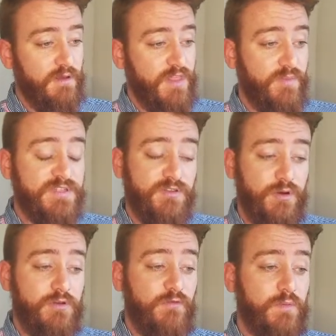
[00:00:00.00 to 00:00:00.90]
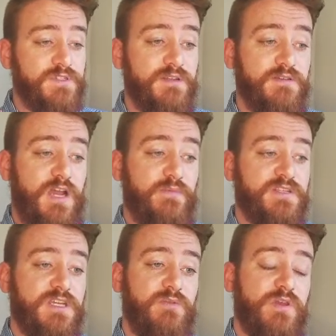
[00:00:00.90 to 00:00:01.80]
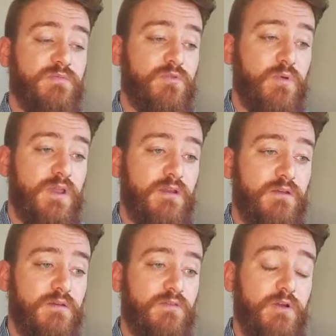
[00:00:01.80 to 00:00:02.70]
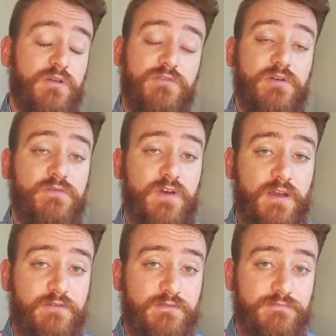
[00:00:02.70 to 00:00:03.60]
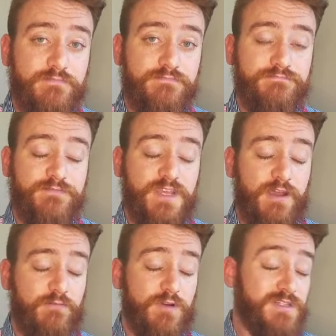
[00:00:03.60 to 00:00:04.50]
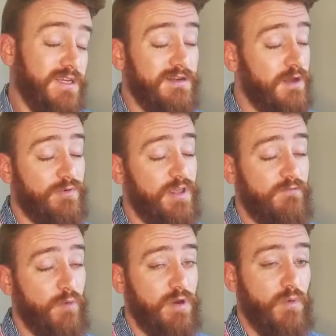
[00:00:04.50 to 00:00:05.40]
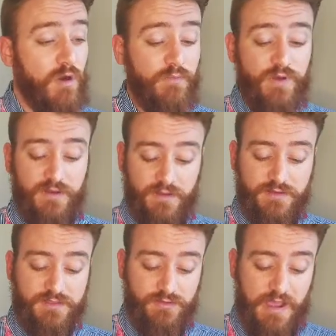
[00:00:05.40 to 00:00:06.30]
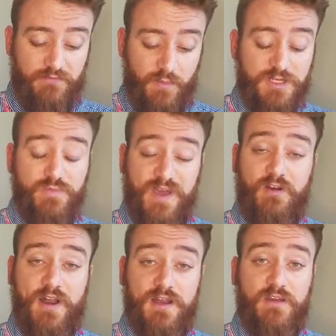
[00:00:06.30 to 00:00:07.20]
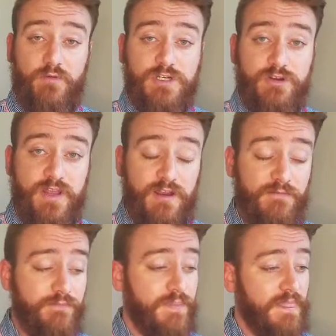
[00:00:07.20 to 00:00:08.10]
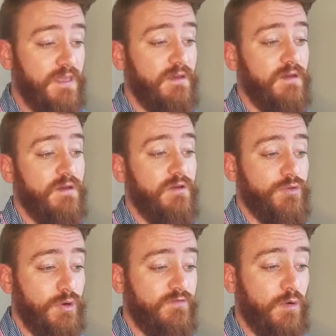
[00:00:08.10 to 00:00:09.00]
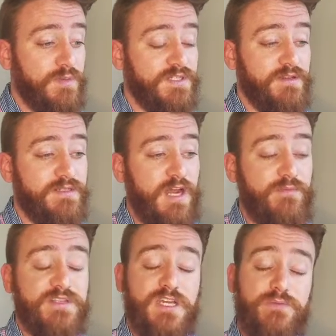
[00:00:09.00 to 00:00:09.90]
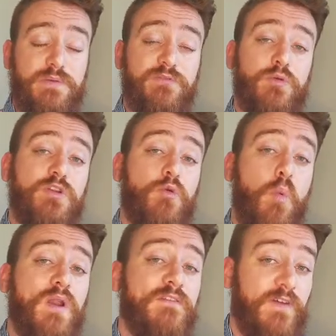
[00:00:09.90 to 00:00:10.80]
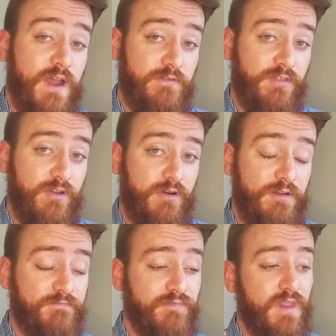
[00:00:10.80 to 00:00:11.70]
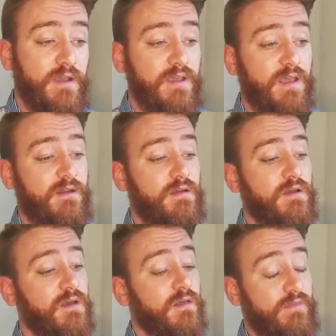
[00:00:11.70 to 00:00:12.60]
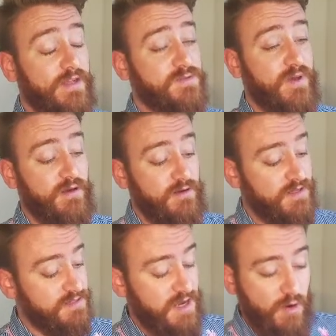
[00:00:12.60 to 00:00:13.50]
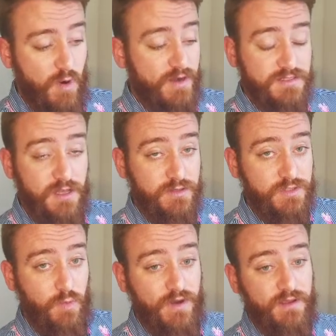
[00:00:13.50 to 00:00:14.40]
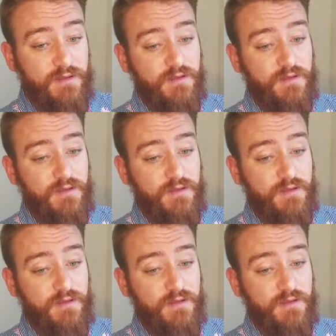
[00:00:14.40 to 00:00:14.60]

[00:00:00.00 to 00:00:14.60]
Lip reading: That means that 34% of the time, he's going to be between 30 and 35. Okay, which isn't up to that 40 mark, but you have a much better idea of what you're getting. 34% of the time, he's going to be between 25 and 30. Again, that's better. It's not quite as low as 20,